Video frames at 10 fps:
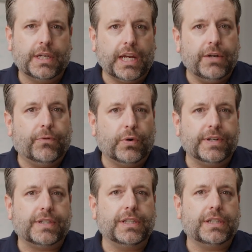
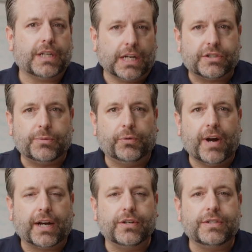invoicing, customer
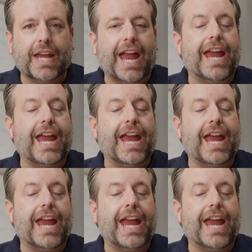records,